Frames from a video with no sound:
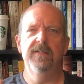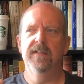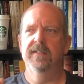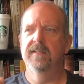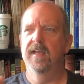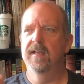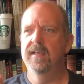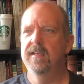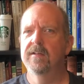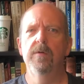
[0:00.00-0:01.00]
as uh,
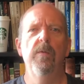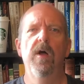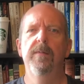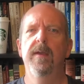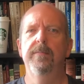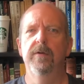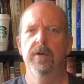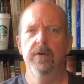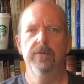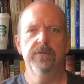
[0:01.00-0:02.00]
either the wallpaper
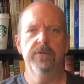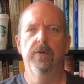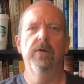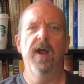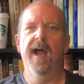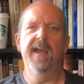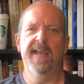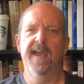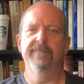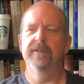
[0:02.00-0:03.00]
goes or I
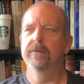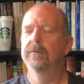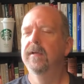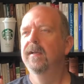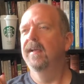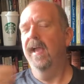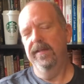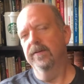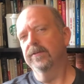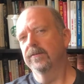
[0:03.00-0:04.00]
have to. And
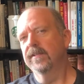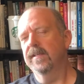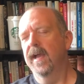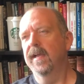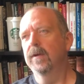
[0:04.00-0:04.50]
those are his dying